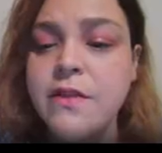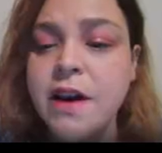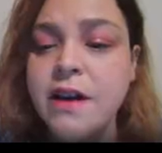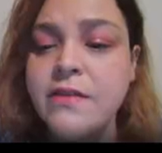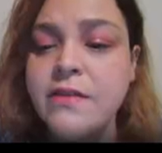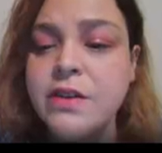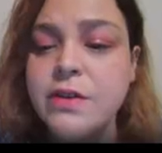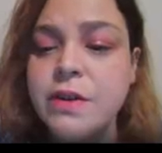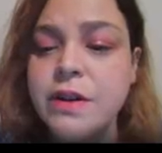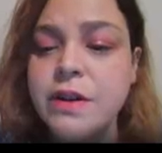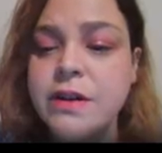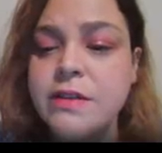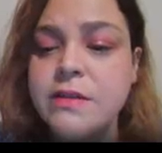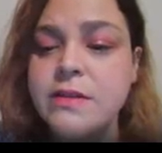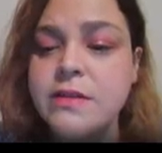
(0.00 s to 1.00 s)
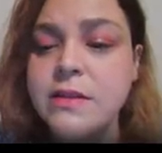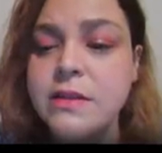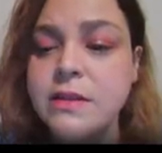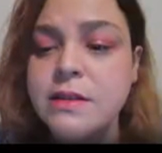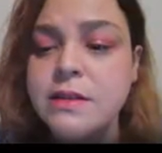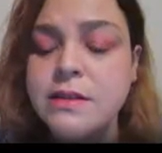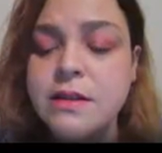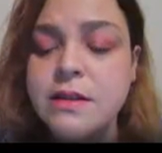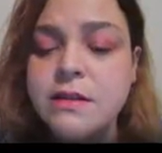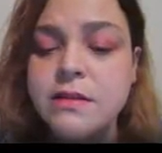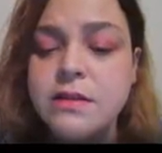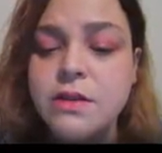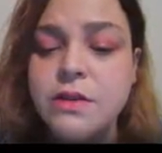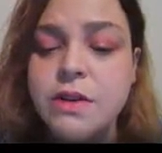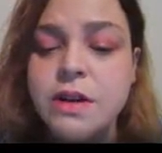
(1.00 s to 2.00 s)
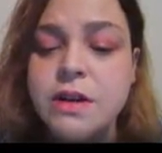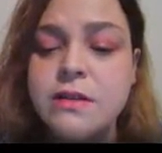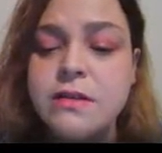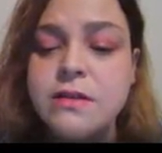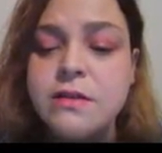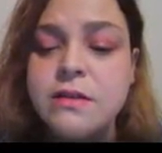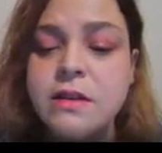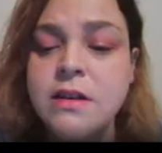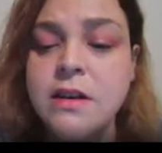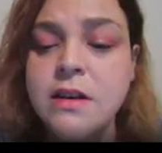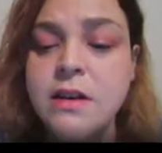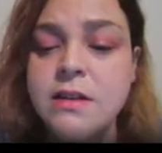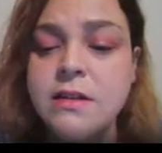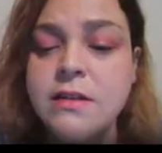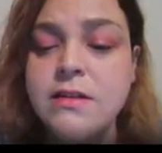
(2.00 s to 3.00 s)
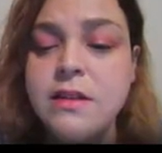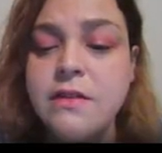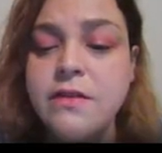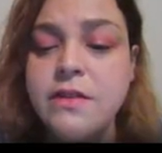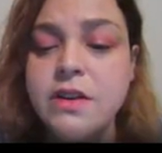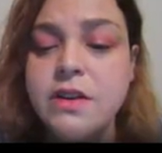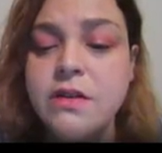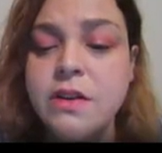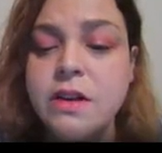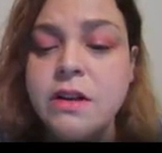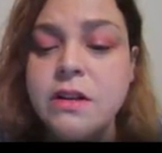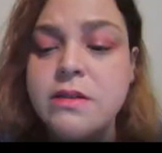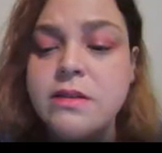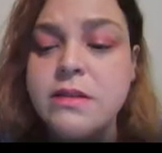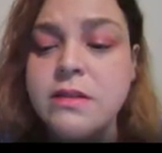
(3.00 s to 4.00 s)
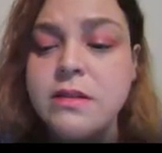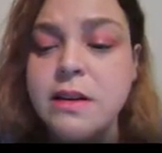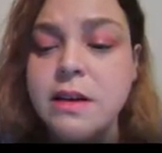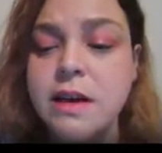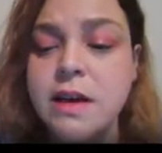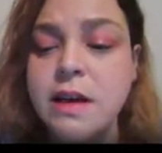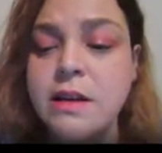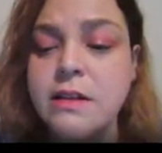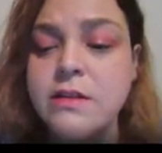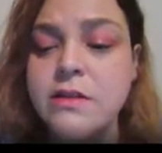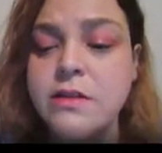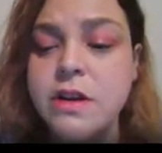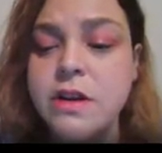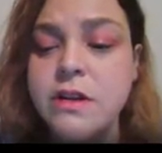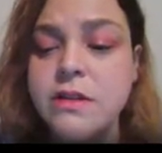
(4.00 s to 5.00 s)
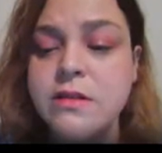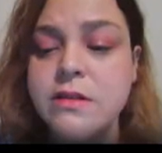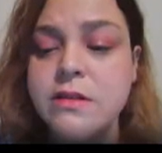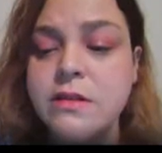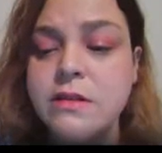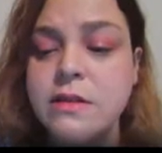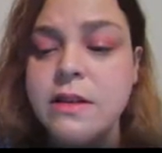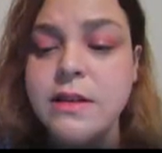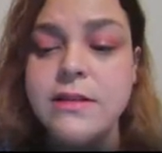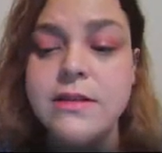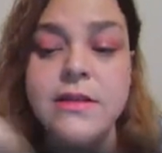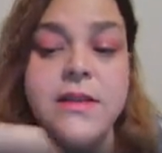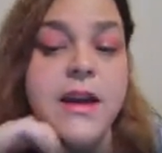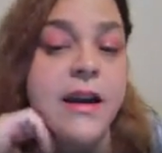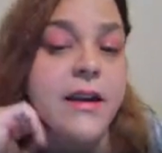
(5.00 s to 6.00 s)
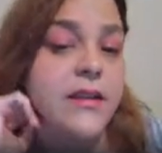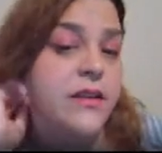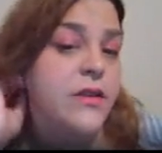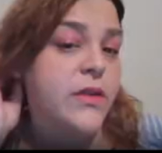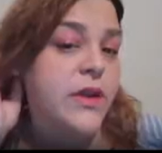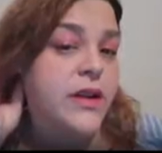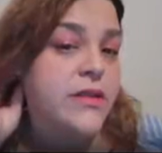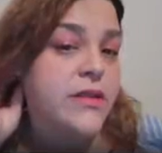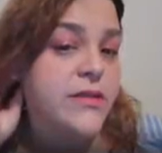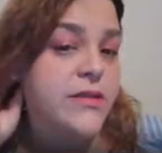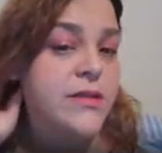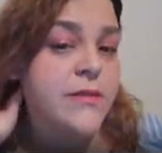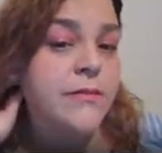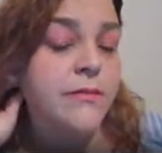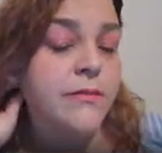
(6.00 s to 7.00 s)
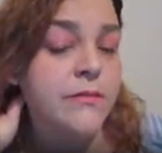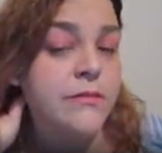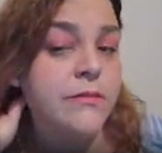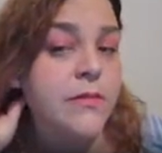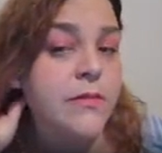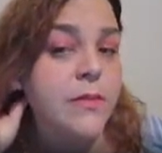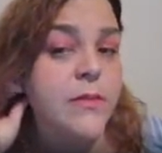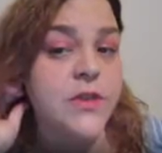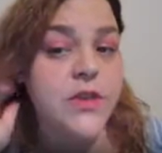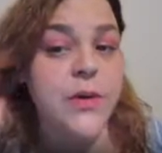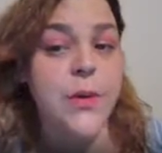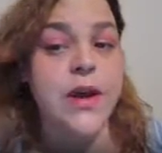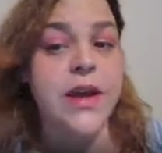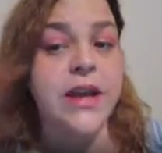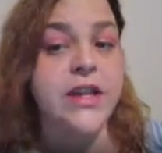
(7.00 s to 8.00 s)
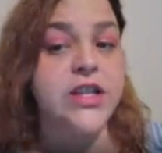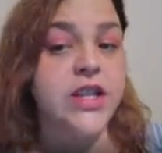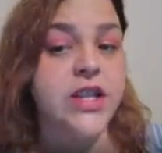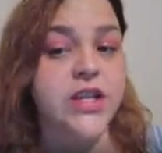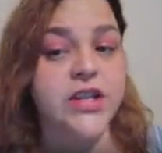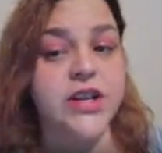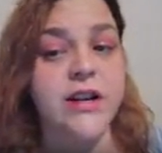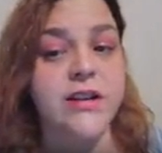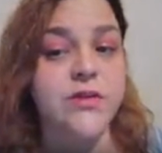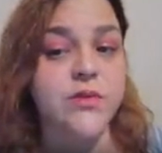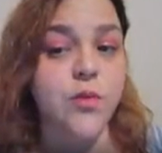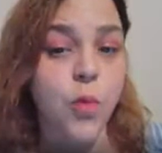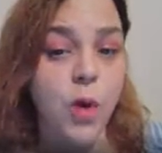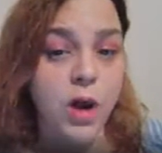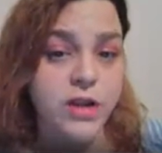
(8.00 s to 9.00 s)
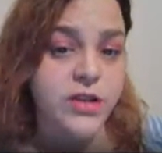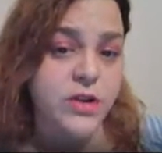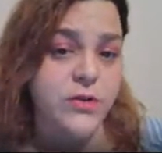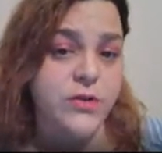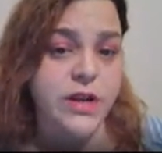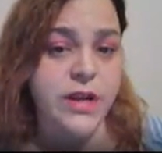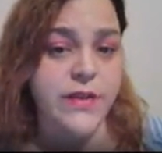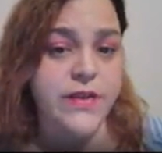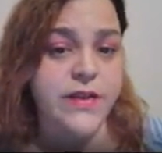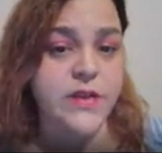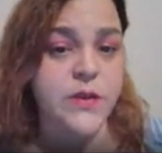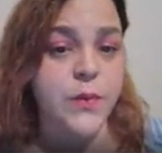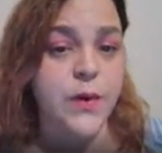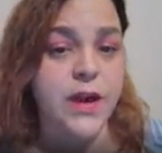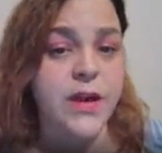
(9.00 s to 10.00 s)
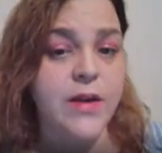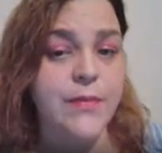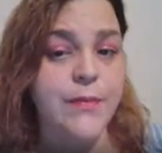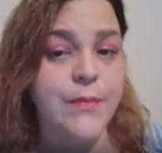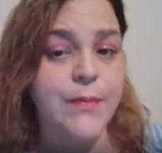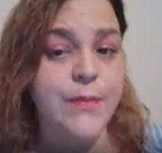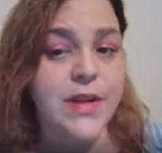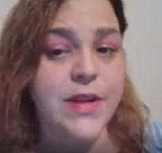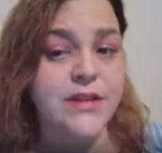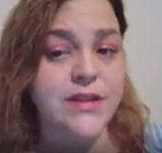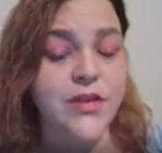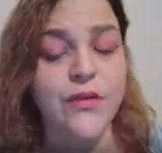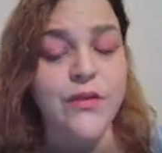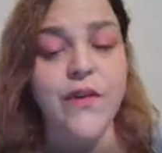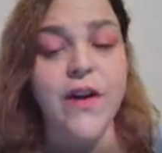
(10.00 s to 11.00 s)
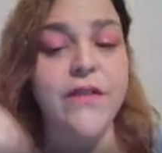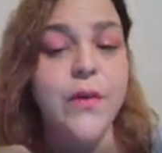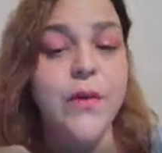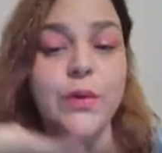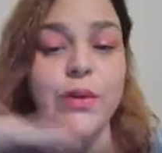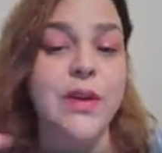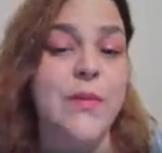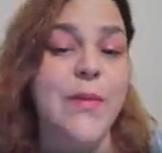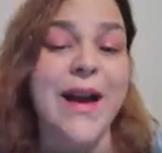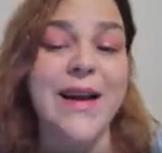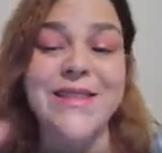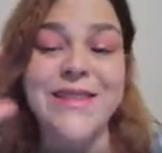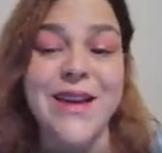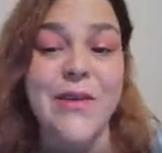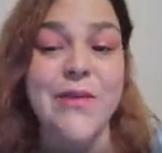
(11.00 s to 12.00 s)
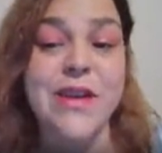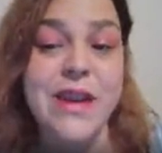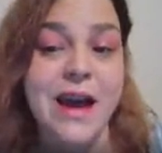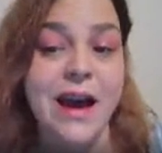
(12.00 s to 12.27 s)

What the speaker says: 5 donuts, 6 donuts, 7 donuts, 8 donuts. That's 9 donuts. So each teacher has 1 donut at this point, but so far I've only passed out